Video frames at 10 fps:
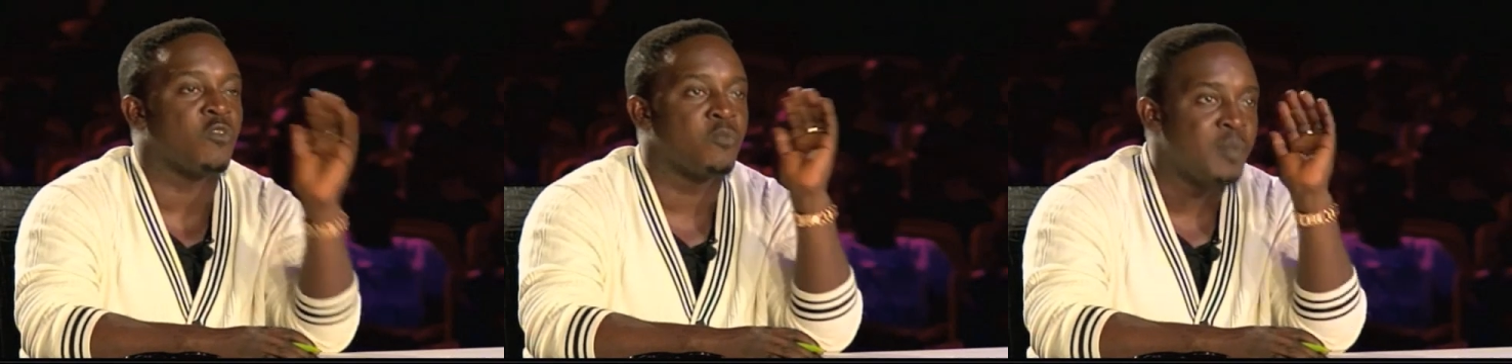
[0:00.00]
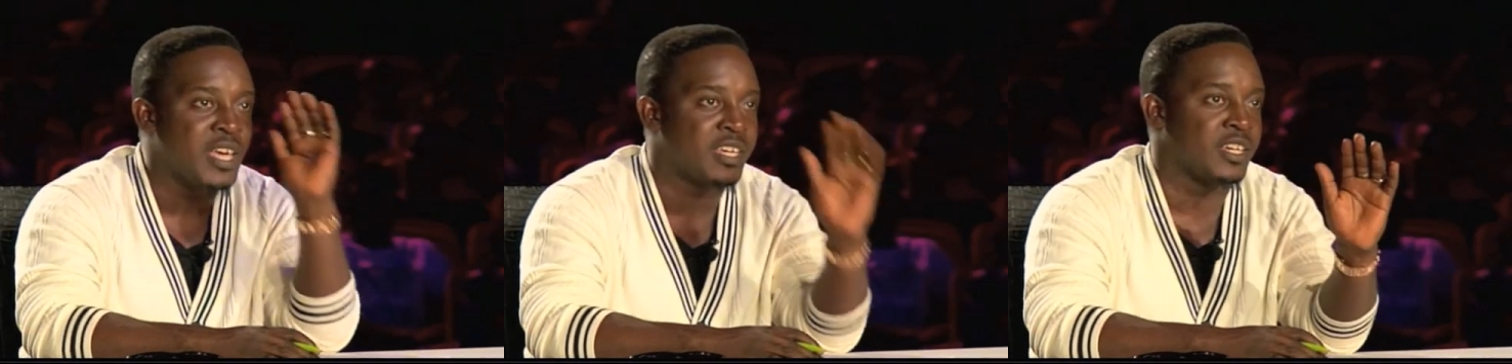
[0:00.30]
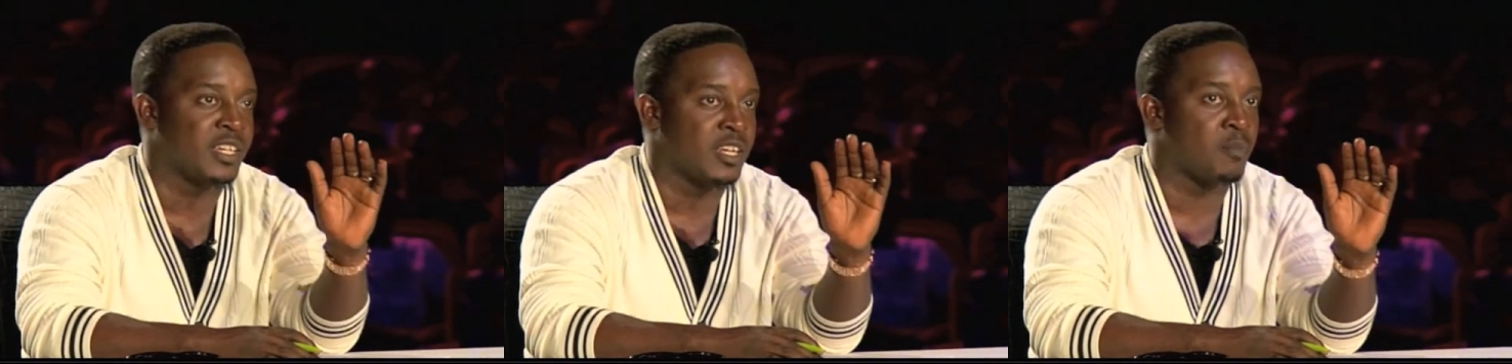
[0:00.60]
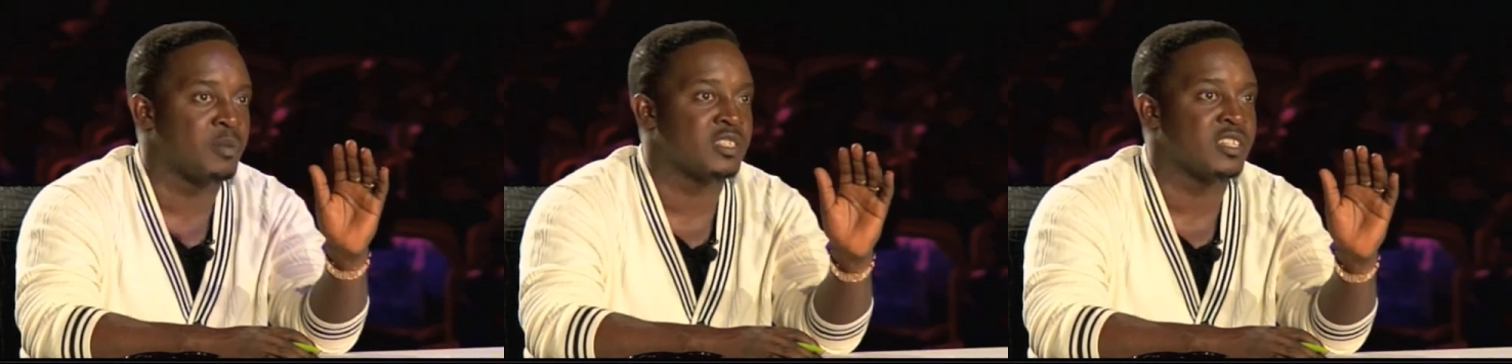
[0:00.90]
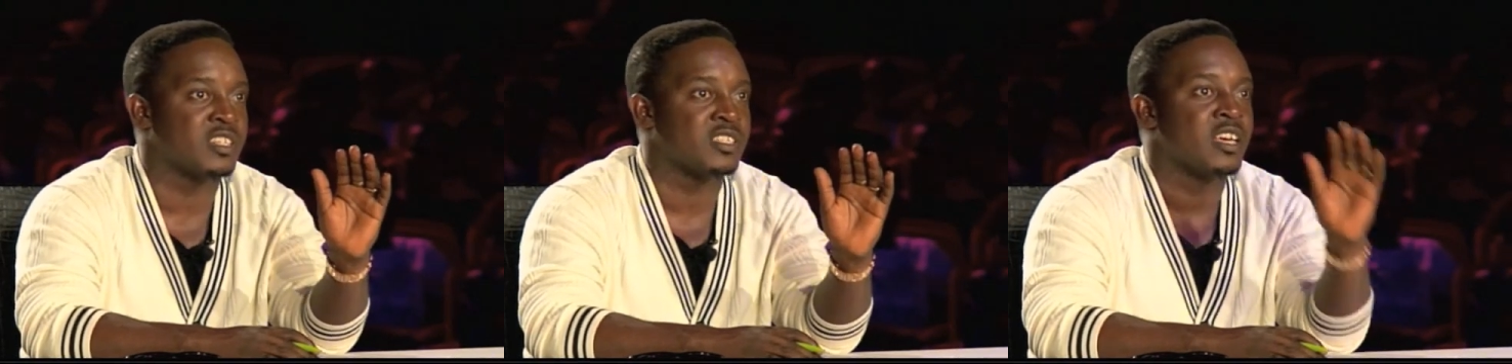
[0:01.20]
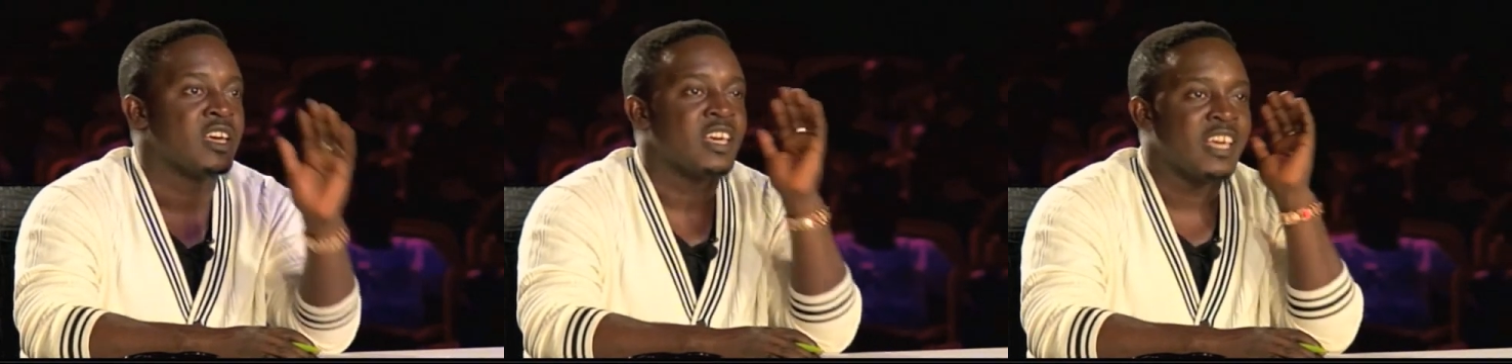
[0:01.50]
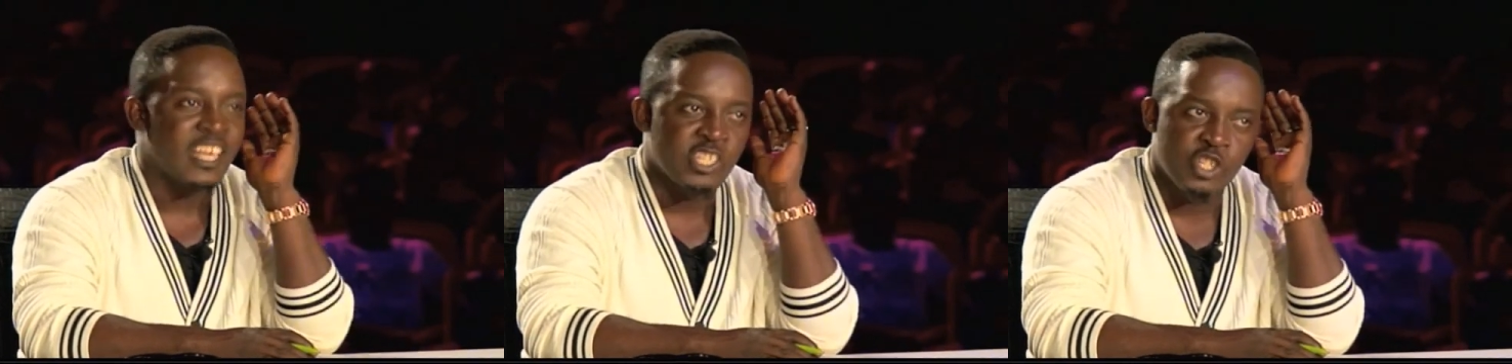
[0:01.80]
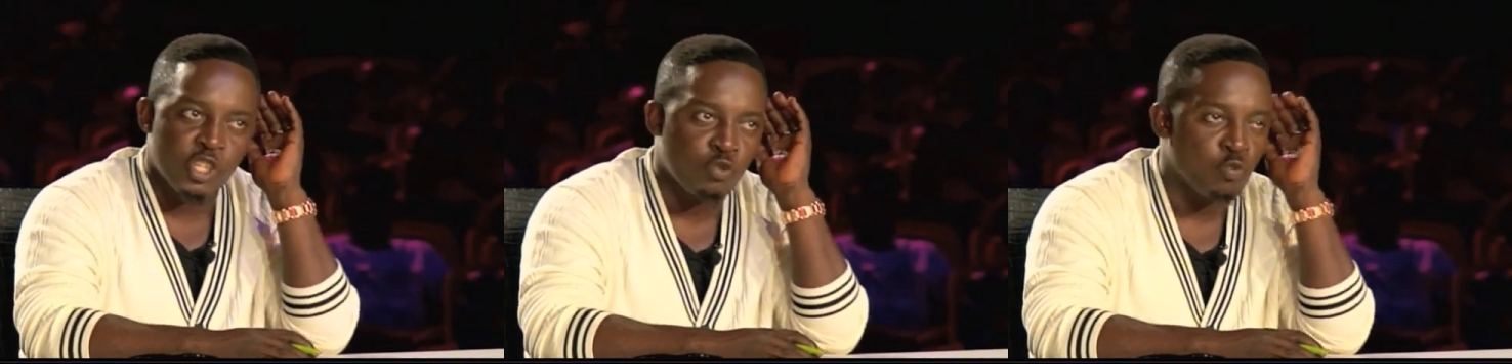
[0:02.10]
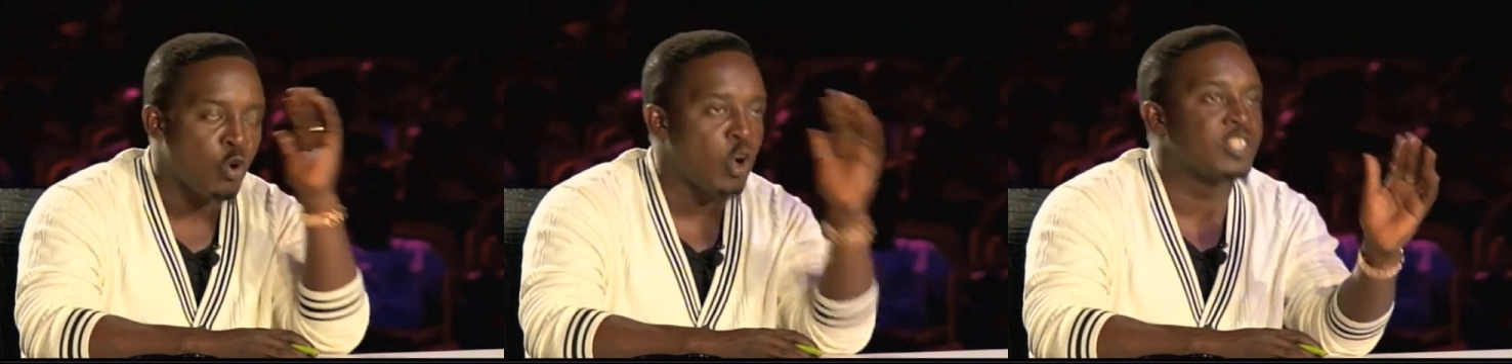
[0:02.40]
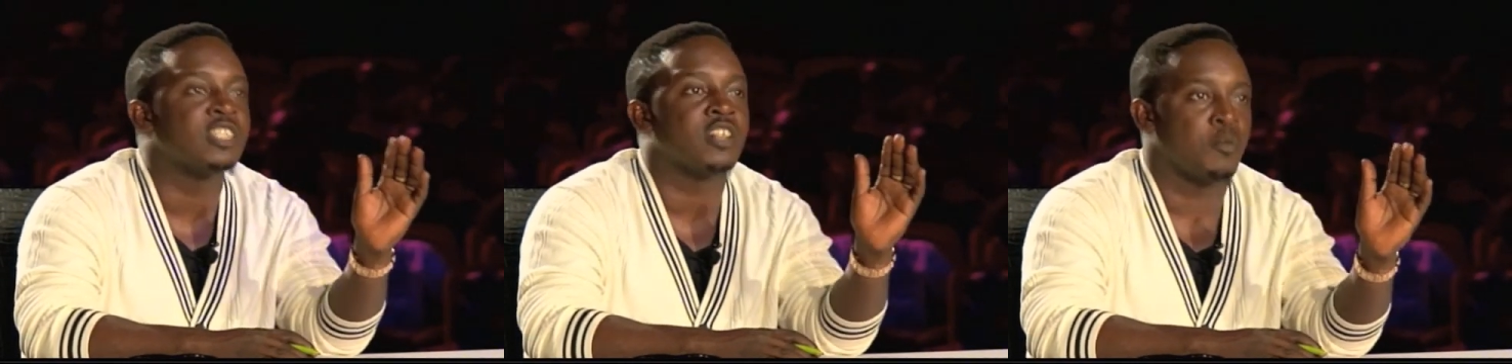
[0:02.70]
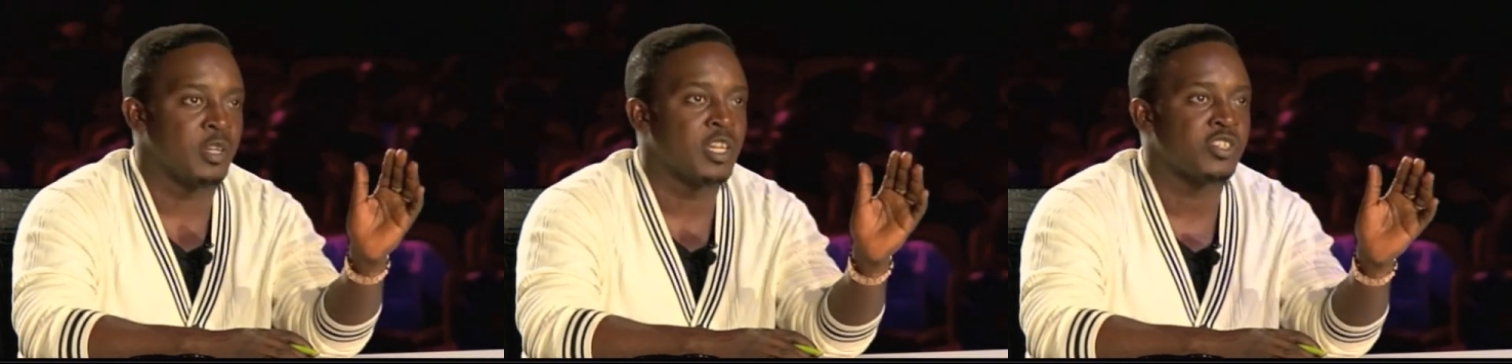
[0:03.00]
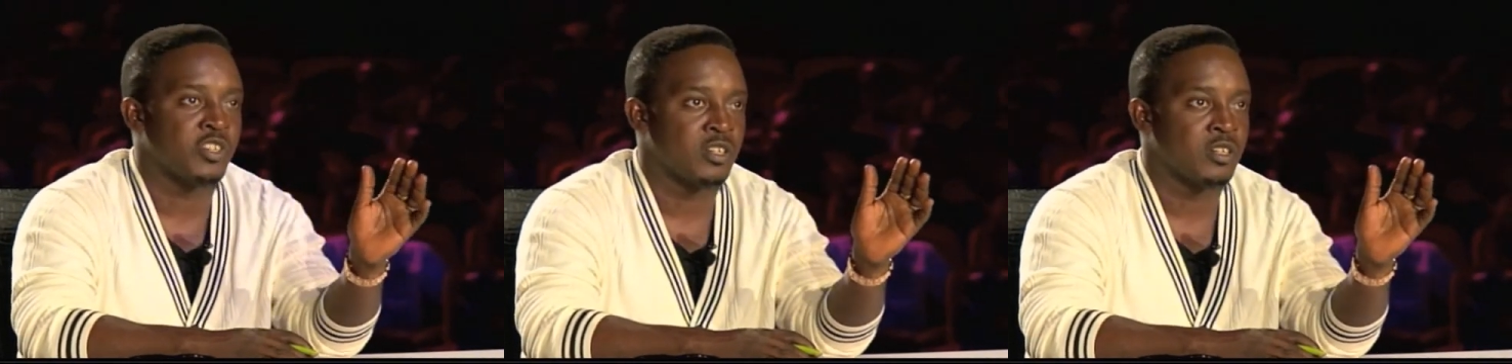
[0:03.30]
of making it in our business, is just raw determination.